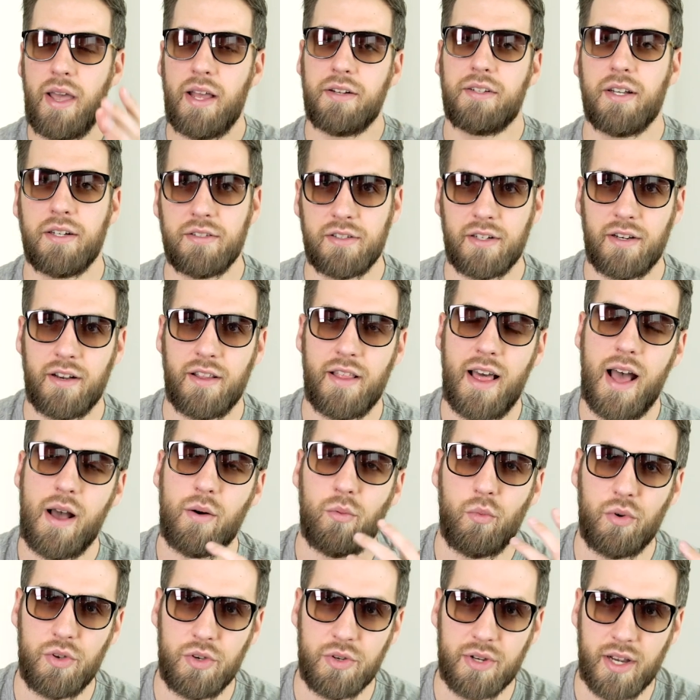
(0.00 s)
pay attention to
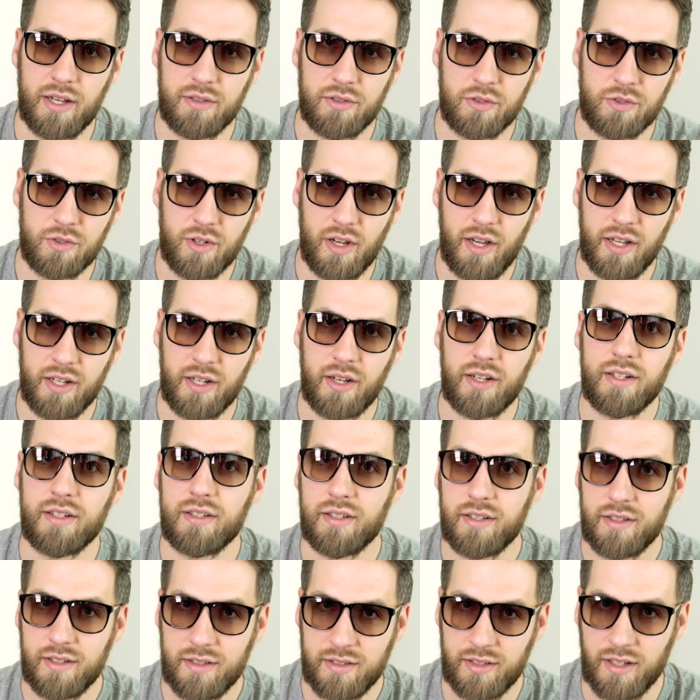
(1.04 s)
that when you guys are trying
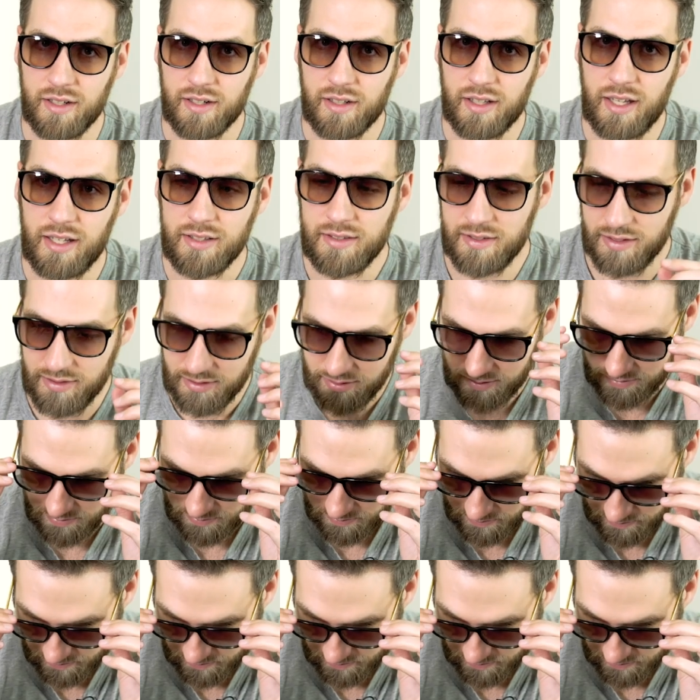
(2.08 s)
on sunglasses.